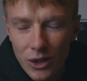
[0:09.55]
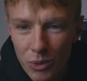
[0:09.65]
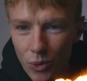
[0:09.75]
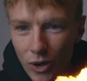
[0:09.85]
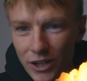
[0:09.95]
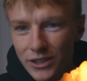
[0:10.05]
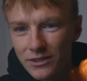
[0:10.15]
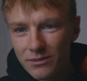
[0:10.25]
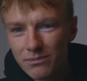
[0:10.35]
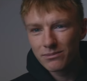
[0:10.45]
Number one,
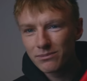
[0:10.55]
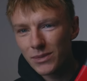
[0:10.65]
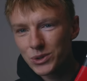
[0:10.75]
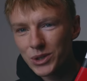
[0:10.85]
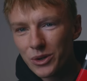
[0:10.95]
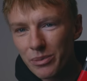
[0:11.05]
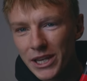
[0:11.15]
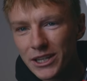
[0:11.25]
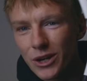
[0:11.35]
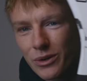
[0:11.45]

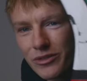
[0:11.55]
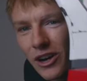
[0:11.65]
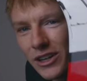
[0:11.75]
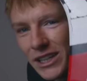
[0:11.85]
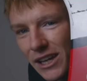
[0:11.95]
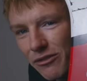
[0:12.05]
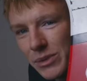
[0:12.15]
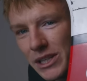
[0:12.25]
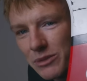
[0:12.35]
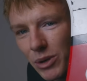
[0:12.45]
Motorpedo have kindly given me
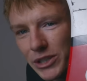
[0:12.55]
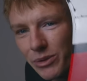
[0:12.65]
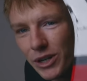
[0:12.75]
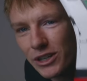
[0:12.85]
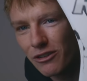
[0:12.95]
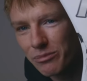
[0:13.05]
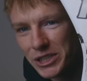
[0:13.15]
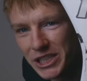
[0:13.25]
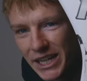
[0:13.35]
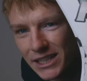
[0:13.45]
this bodywork off my
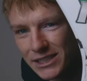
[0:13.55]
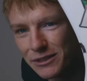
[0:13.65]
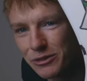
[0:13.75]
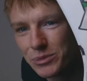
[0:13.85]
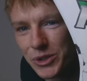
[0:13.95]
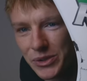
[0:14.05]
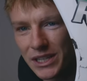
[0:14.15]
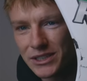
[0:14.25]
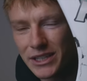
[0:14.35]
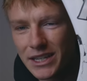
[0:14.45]
Ducati from
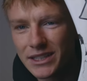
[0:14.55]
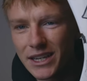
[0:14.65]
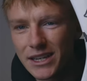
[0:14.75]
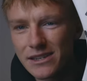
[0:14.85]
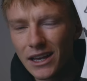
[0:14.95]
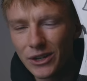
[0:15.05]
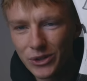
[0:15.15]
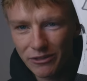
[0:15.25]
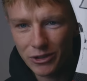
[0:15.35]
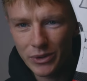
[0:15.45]
2018 and I'll
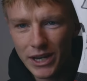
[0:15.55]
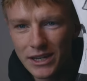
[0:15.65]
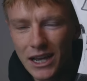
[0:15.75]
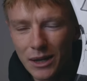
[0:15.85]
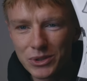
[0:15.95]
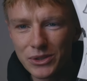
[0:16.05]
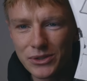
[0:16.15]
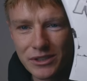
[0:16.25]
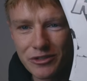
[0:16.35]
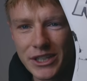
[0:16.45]
give it away
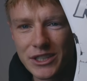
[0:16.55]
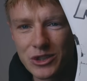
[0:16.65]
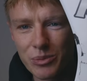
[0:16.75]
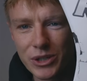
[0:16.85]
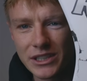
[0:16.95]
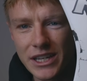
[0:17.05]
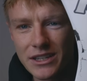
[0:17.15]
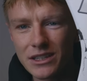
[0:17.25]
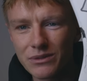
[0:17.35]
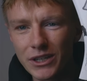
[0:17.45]
absolutely free to someone at the end
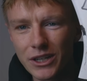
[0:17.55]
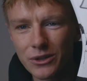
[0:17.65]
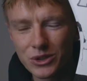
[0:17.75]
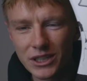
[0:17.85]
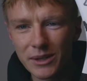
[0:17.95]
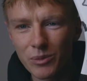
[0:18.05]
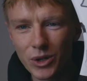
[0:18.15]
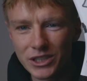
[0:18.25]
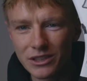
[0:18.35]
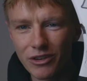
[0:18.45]
of this video. Just keep
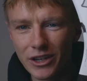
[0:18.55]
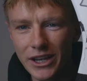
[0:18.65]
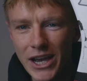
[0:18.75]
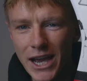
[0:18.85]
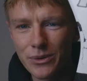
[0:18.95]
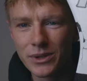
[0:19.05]
watching to find out how.